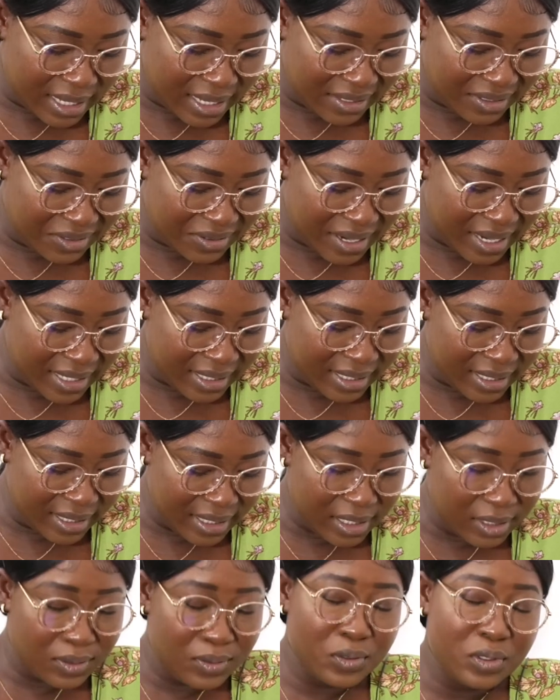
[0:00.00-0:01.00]

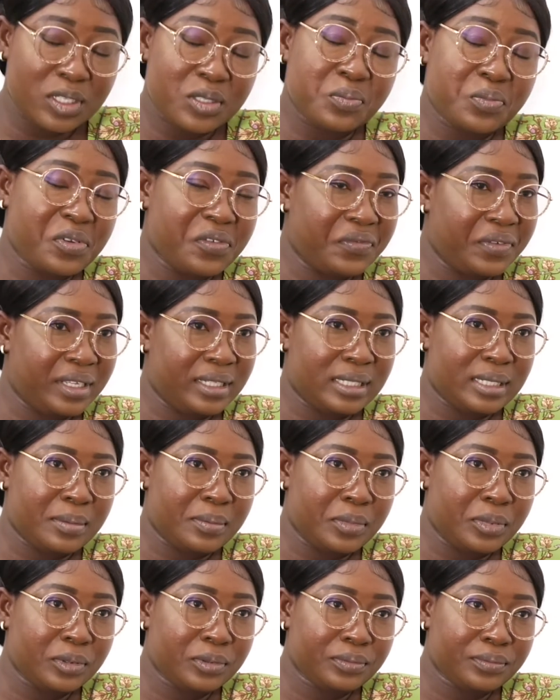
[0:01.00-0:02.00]
arthritis is not
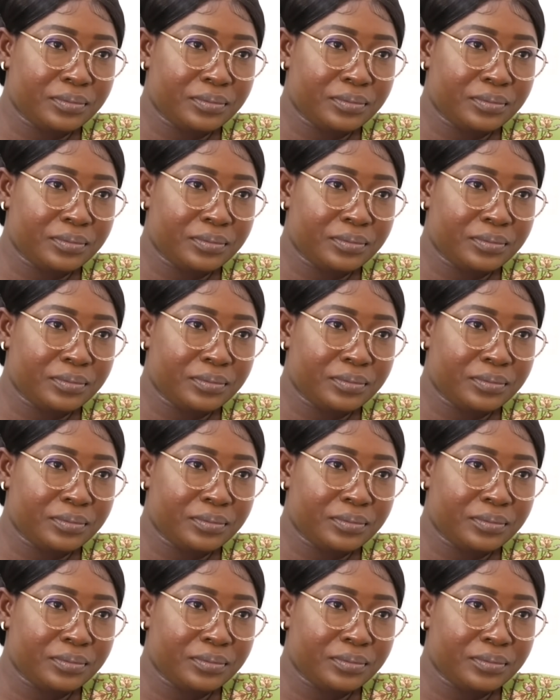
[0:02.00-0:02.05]
preventable.